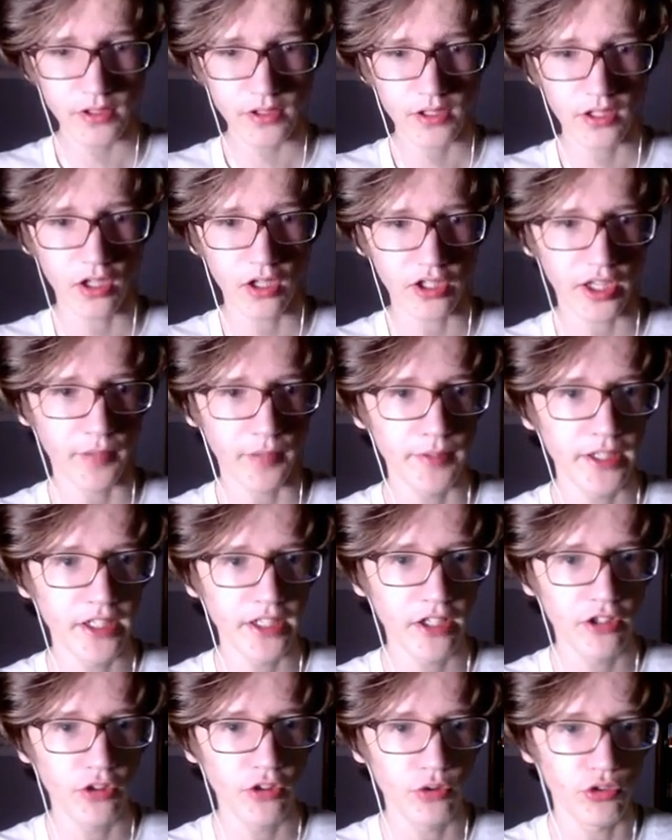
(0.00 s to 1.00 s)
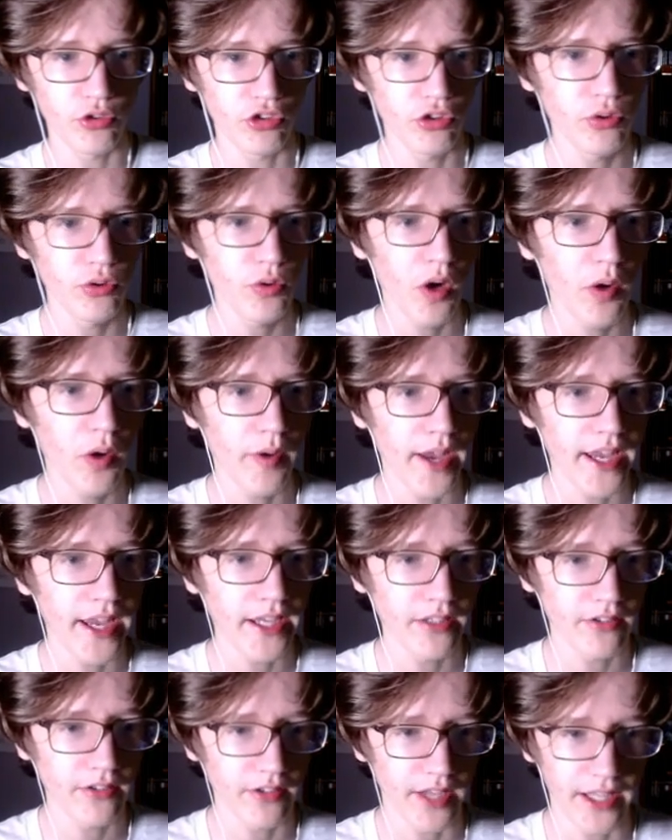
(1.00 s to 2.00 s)
Okay, we need to do
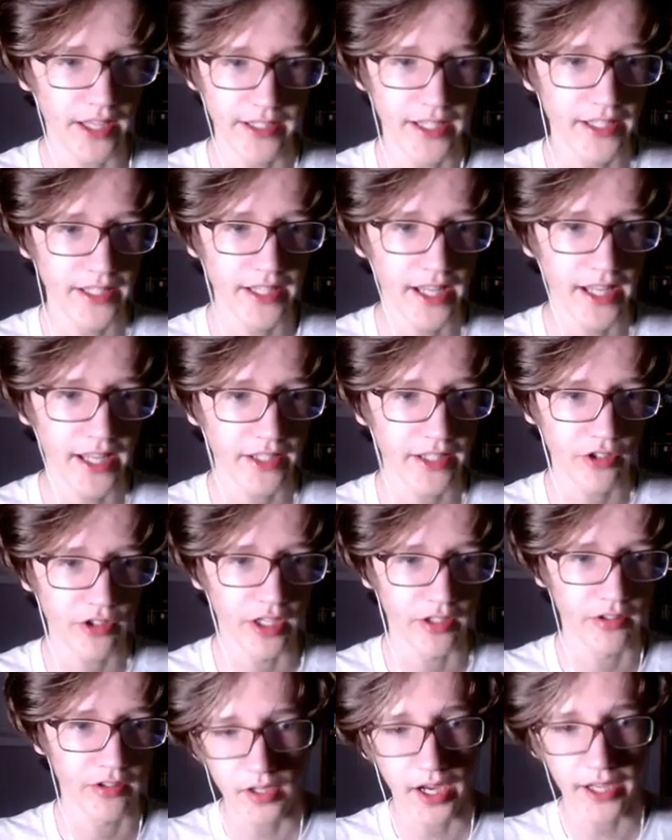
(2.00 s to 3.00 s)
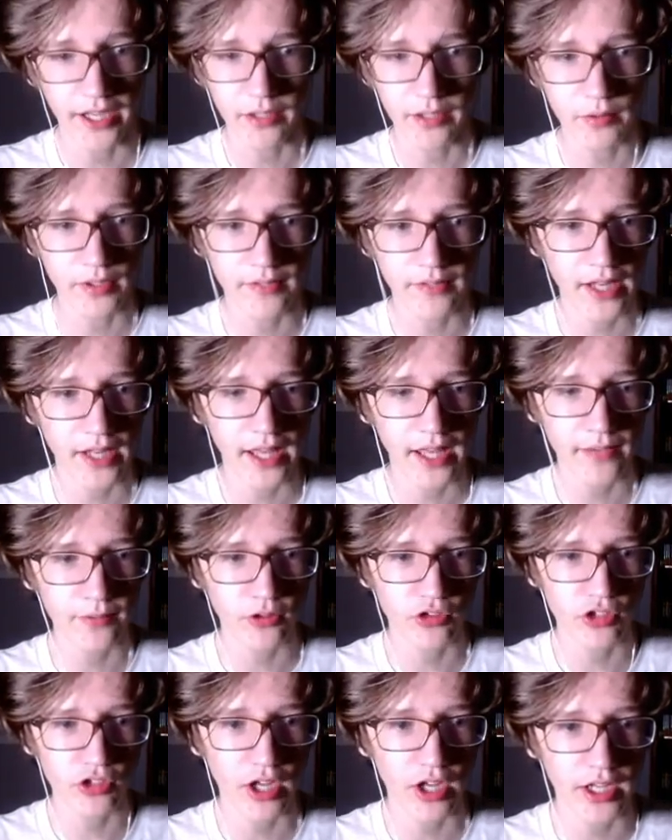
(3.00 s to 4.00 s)
208, and then that's it. I don't even have a
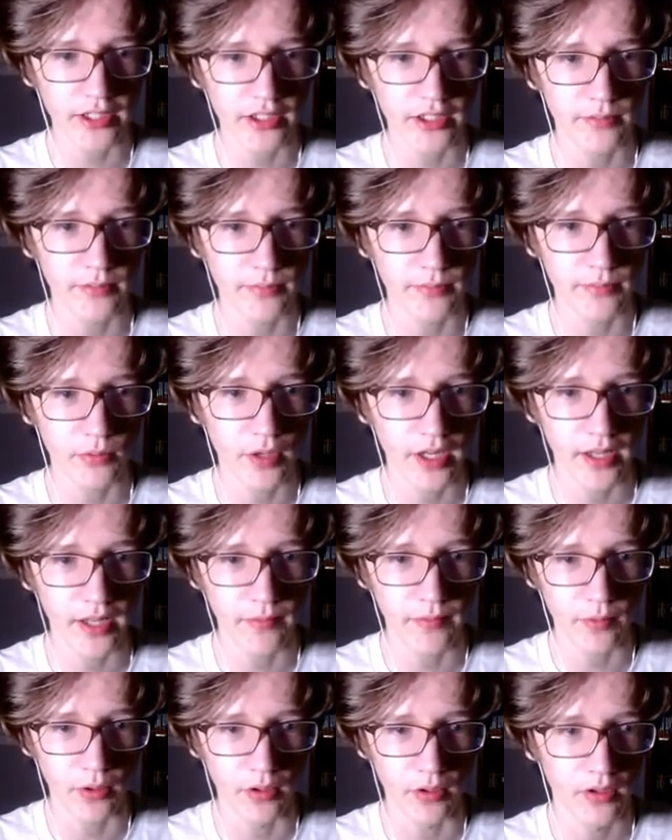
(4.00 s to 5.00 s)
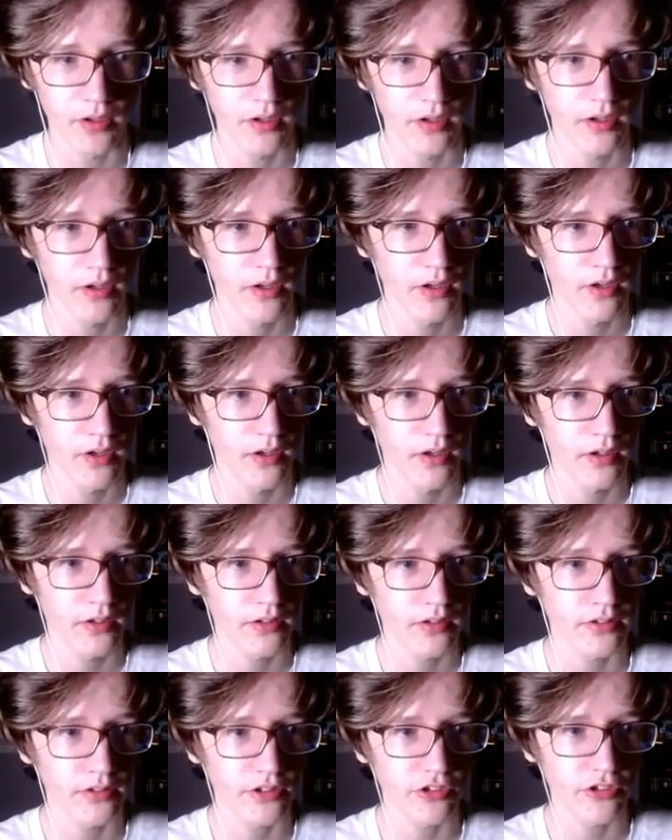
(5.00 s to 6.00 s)
shotgun, but whatever.
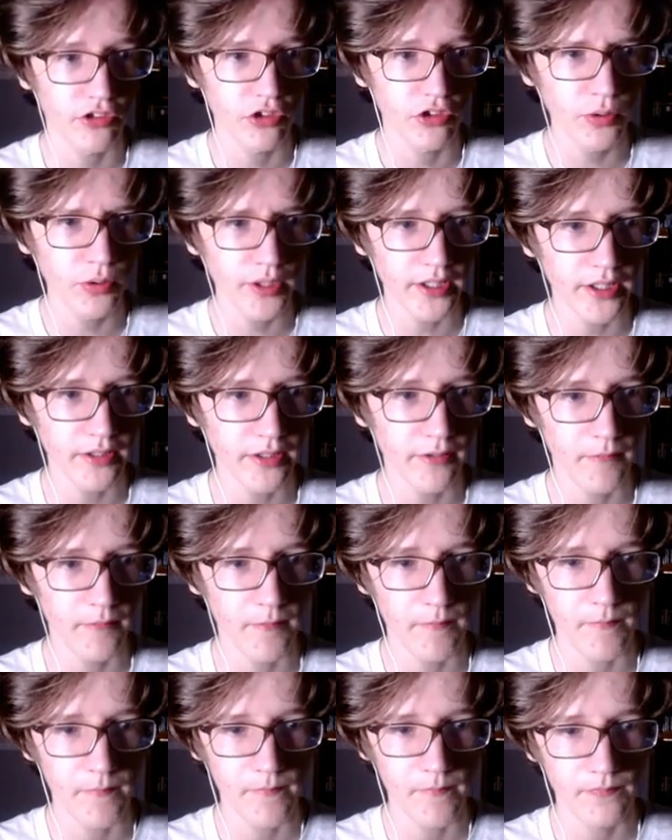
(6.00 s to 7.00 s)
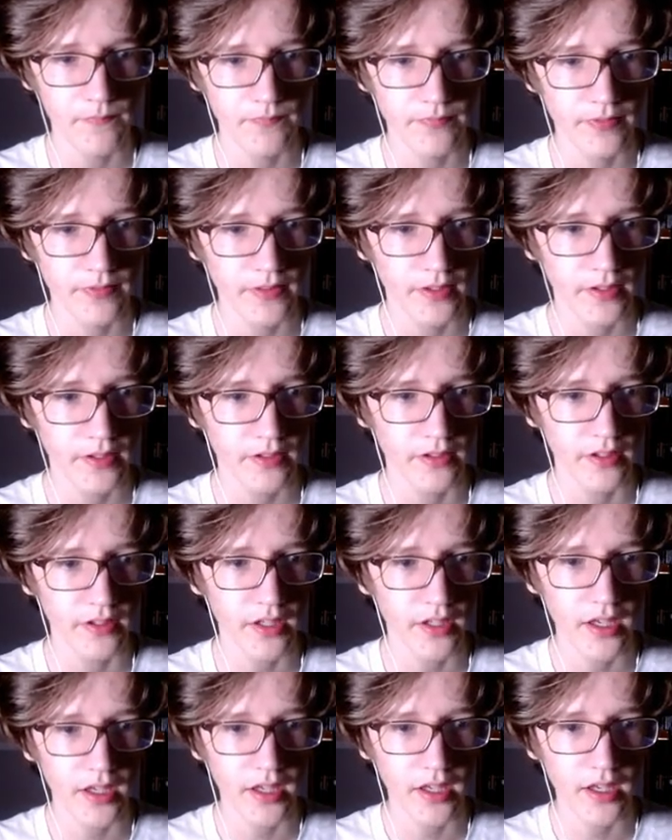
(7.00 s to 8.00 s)
Let's do it.
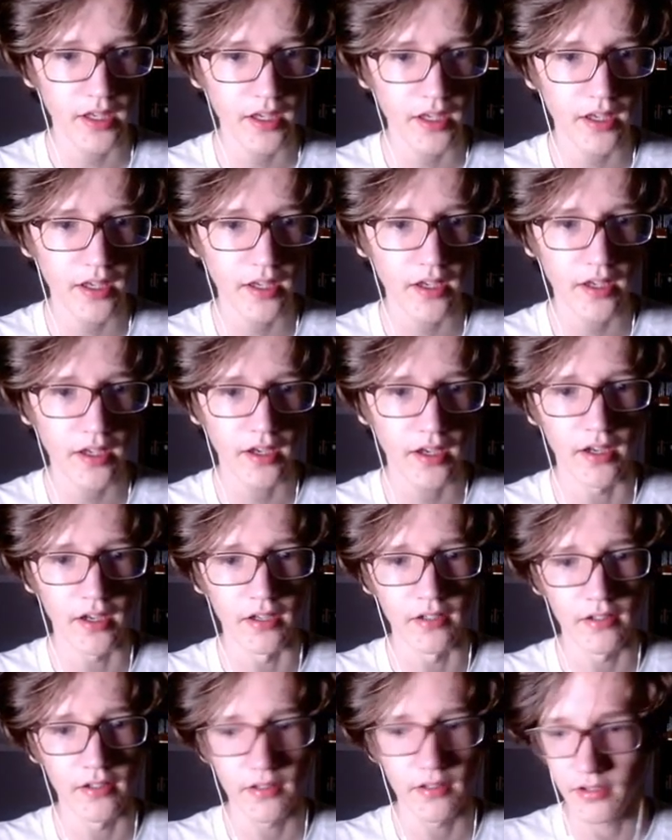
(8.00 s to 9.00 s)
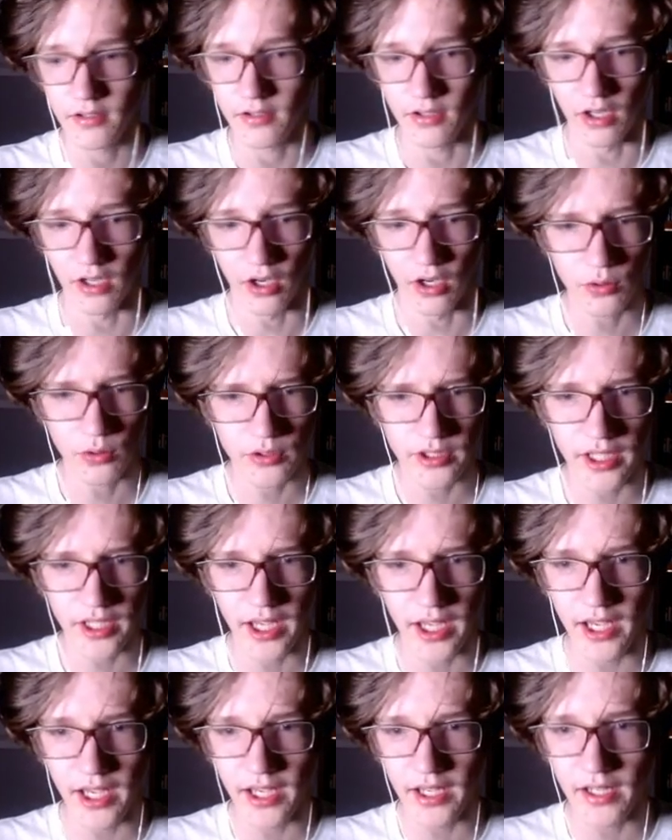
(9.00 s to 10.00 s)
Yeah.
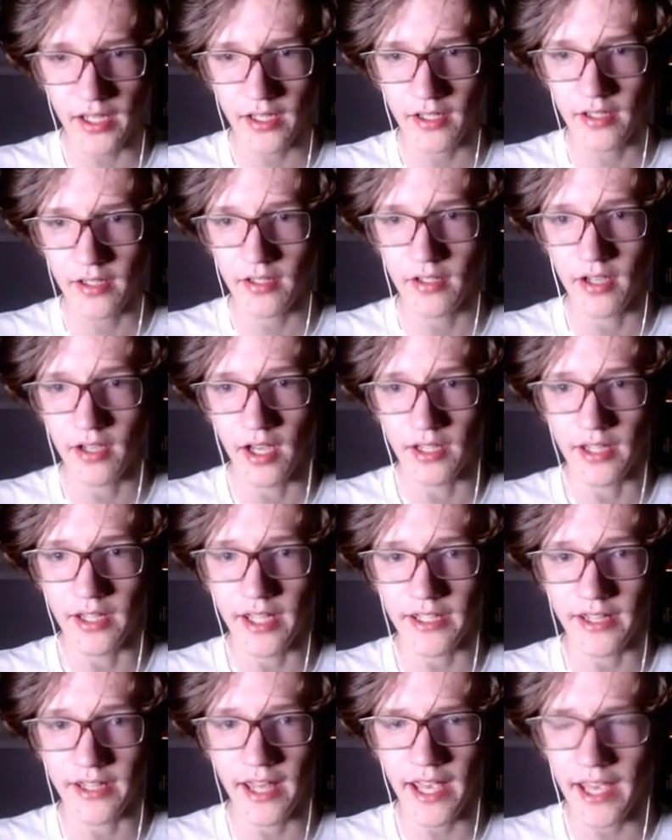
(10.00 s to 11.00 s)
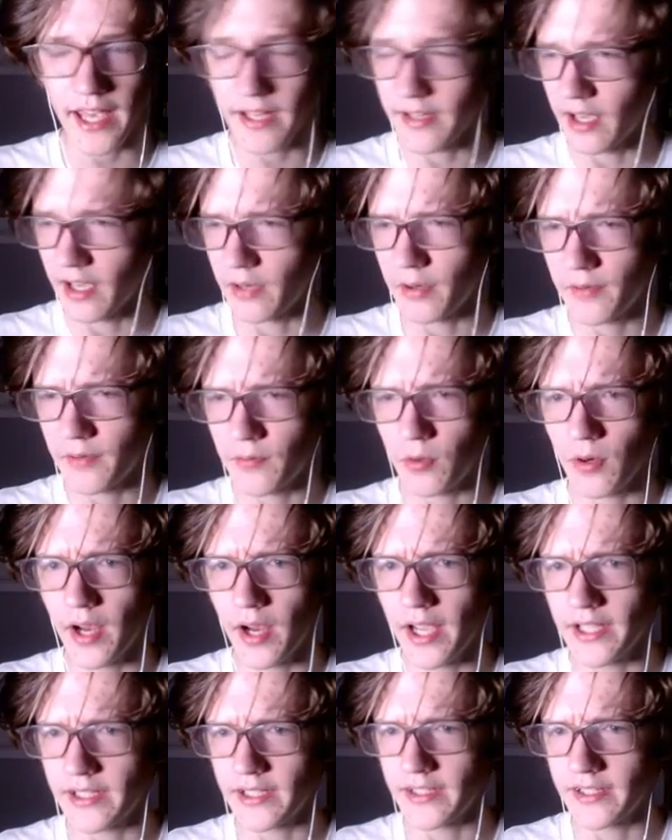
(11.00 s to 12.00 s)
Okay. I like that. However,
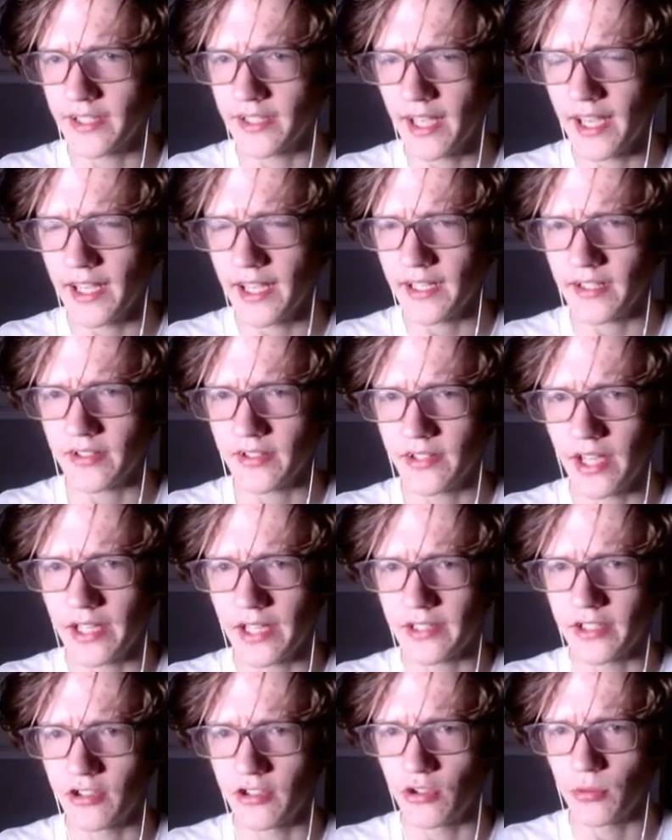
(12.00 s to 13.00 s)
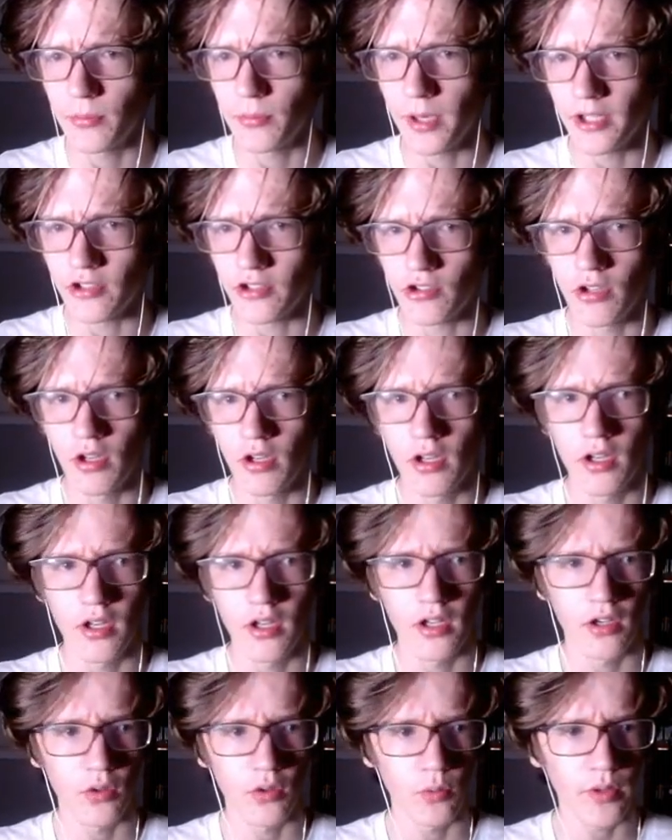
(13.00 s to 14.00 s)
I can't exactly do much
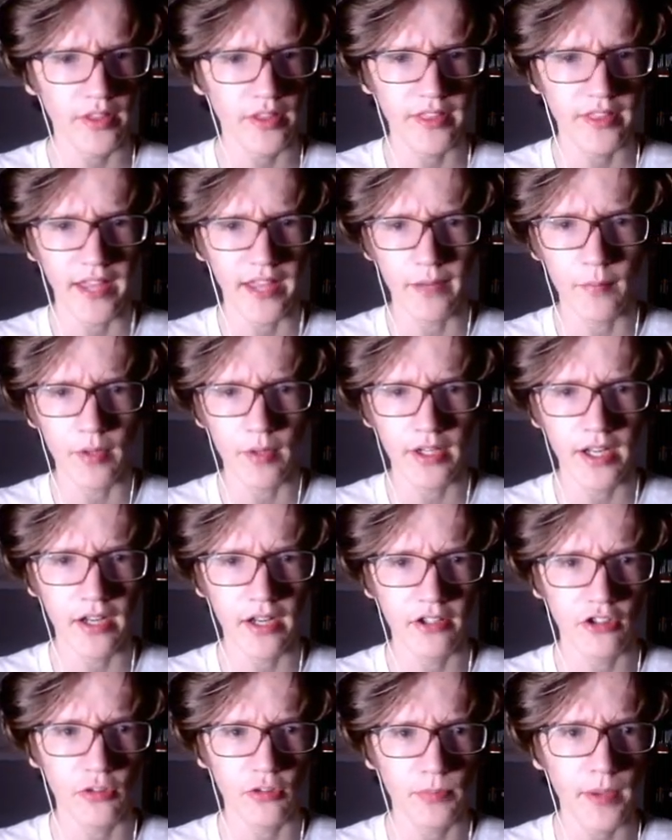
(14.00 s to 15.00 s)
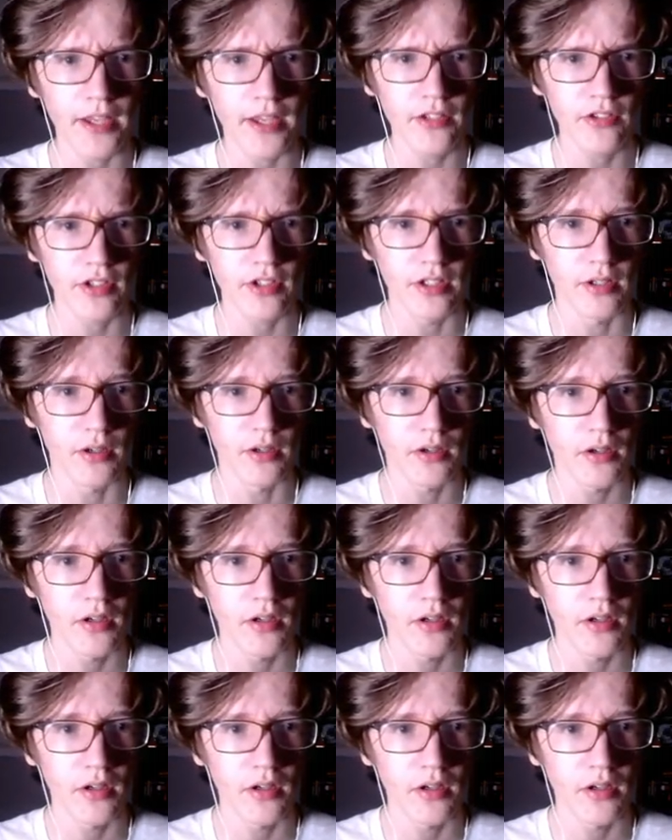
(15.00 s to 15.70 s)
with that. I'm running out of space here.